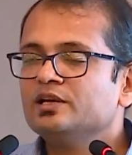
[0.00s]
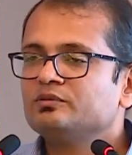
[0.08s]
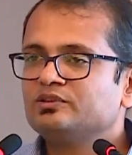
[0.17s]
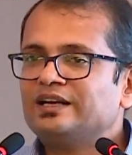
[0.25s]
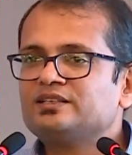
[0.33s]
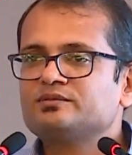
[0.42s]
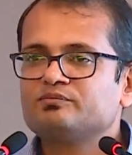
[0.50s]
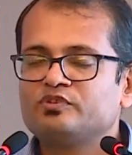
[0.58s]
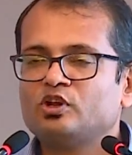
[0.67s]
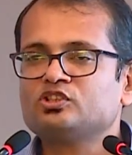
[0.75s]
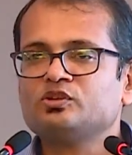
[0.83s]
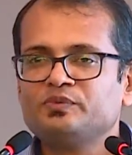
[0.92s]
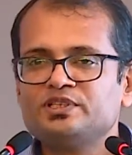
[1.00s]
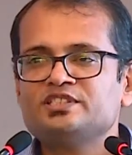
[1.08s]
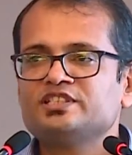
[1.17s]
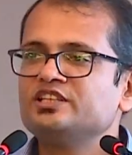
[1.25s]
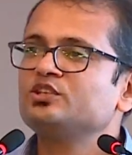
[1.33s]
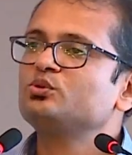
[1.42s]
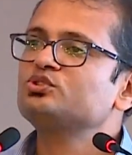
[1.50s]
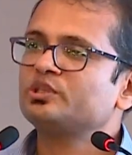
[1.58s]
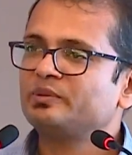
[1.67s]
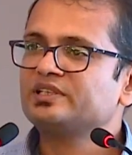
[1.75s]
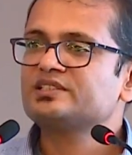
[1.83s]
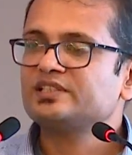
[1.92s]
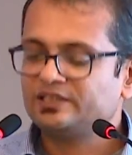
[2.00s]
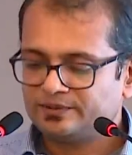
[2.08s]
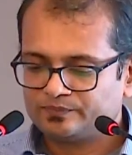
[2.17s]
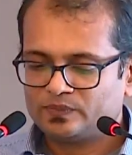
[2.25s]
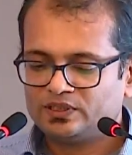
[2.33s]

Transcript: That philosophy is changing to some extent.